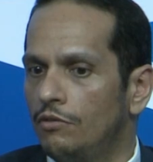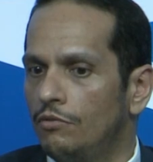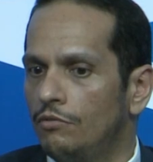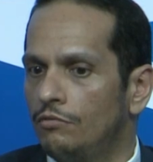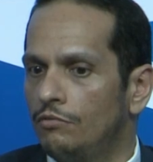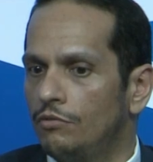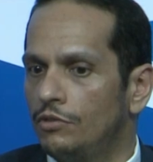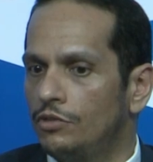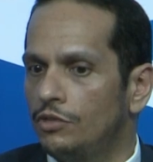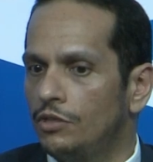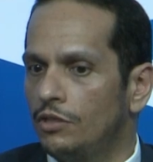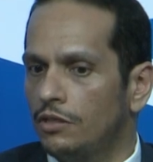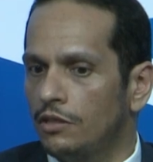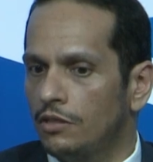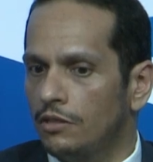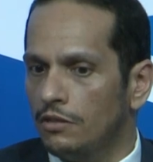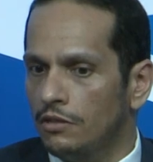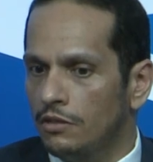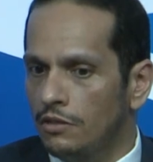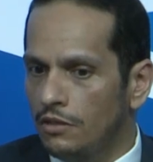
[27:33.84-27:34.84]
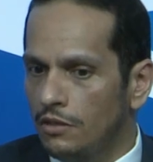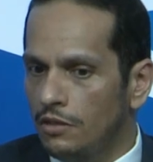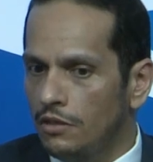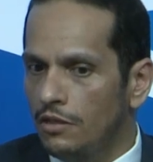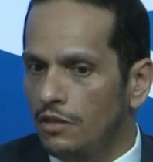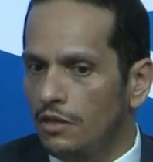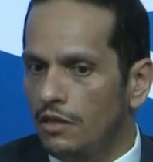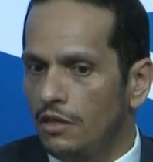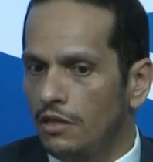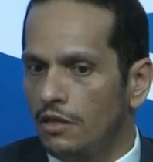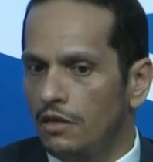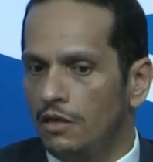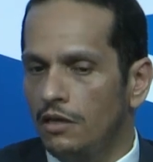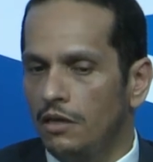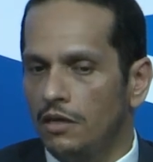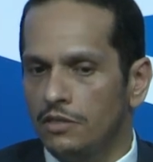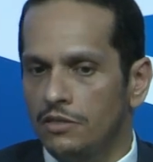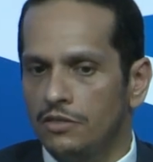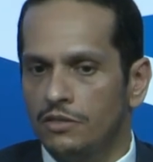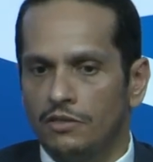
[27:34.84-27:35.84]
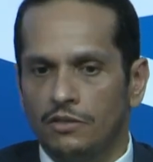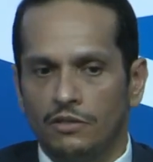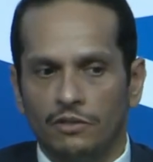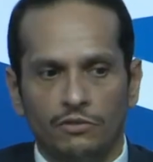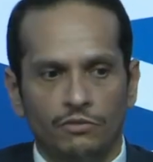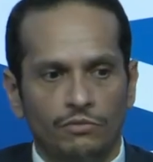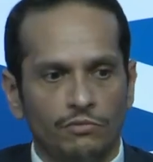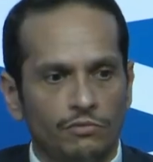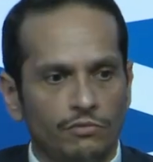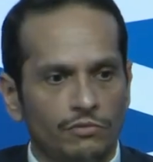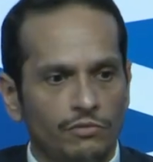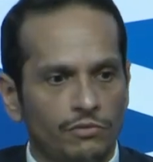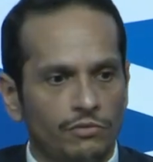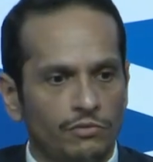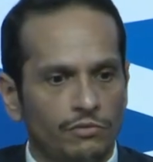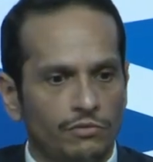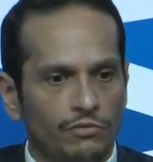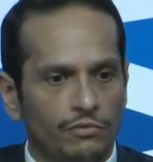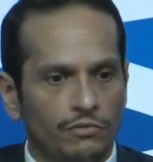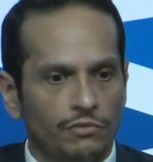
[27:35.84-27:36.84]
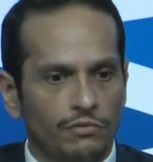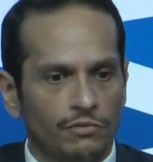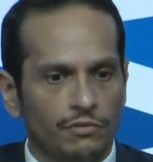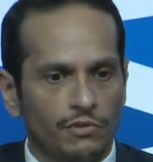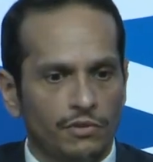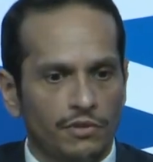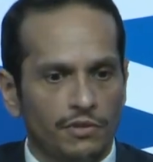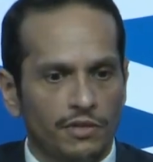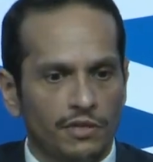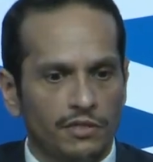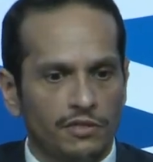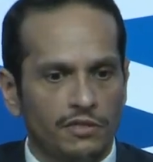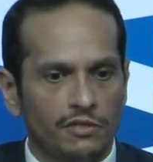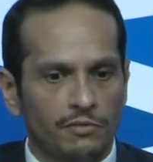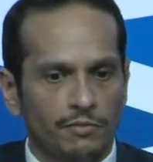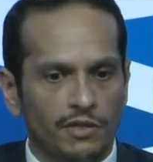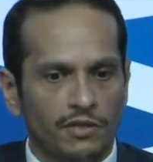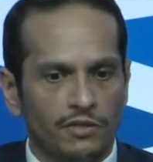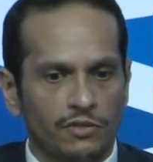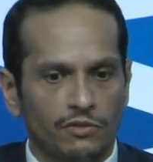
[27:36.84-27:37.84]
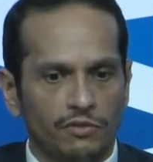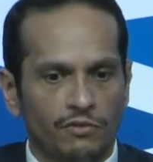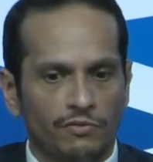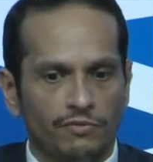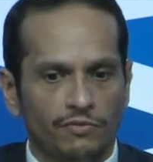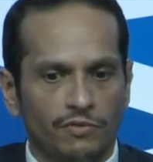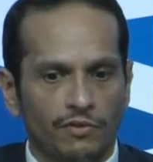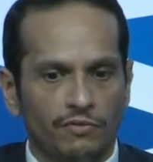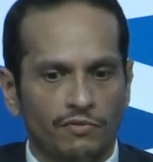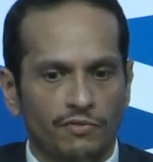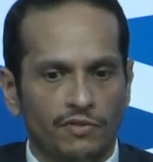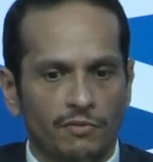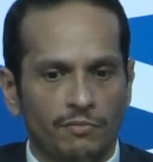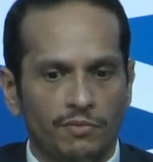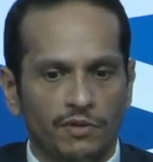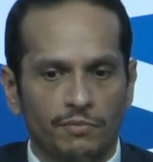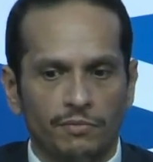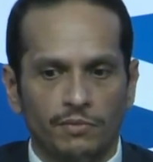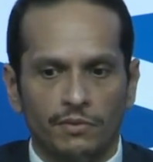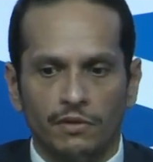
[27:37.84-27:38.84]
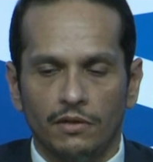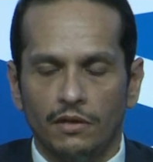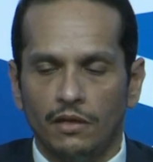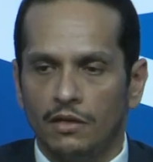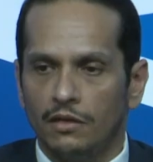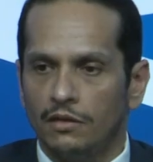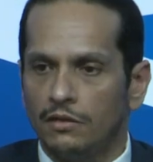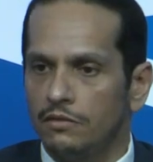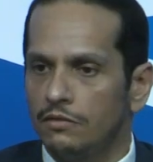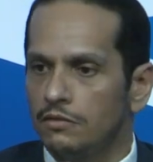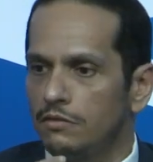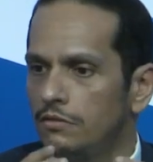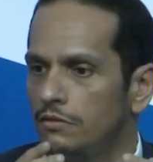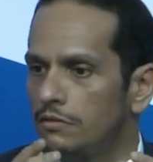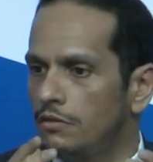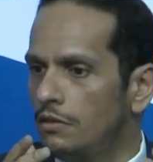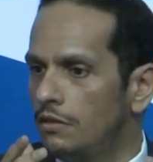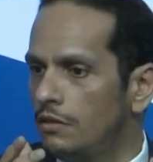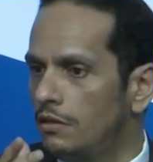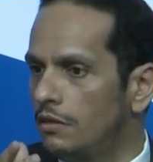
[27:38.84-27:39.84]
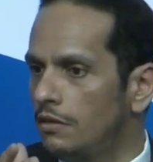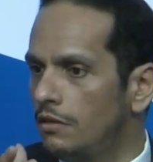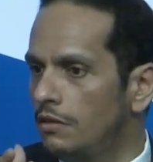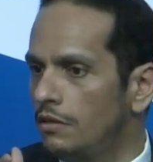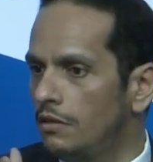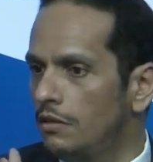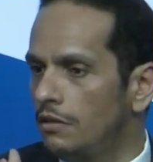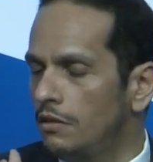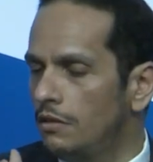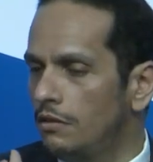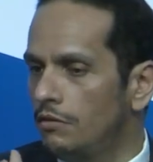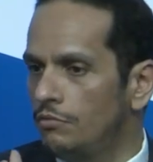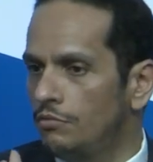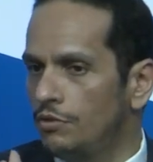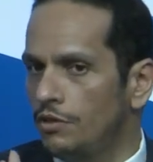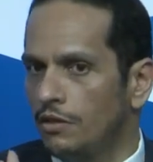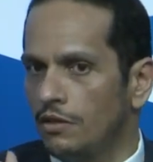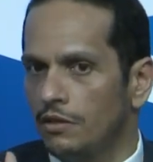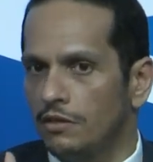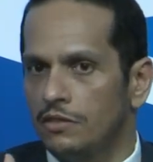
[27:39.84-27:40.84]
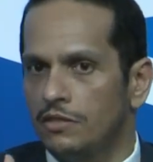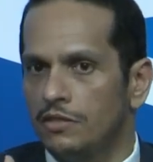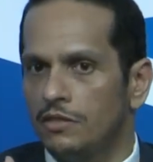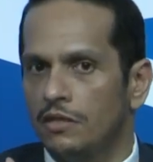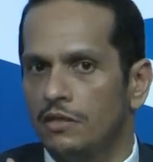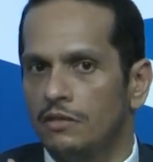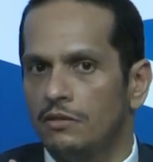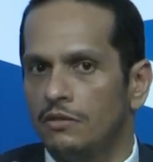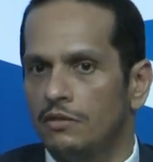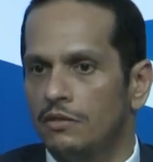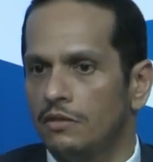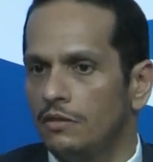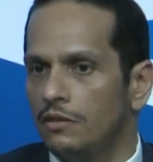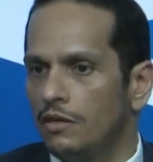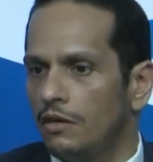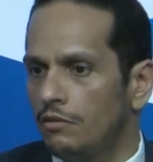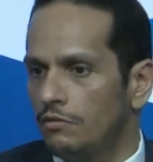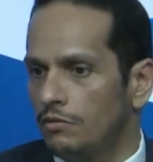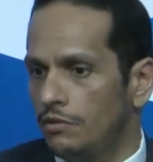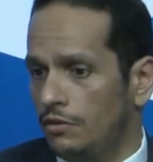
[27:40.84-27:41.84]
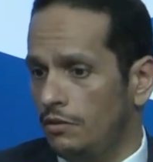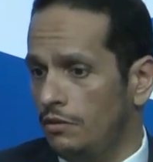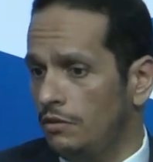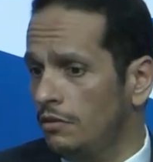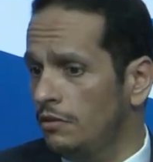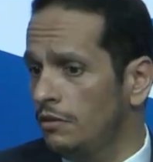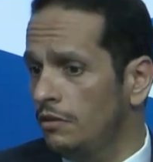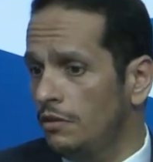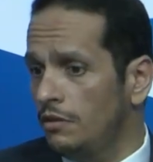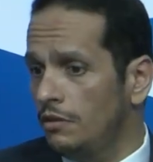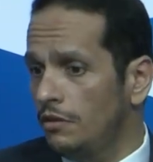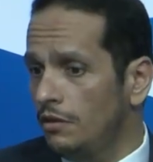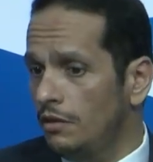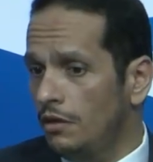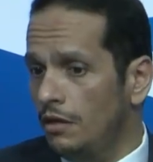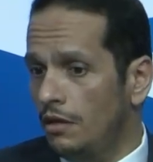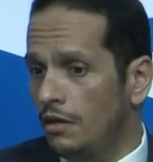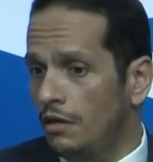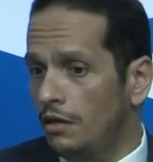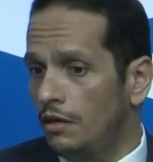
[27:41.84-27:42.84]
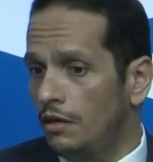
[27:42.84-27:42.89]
which are uh, answering to, to these demands of, of the people. And uh, we are extending our uh,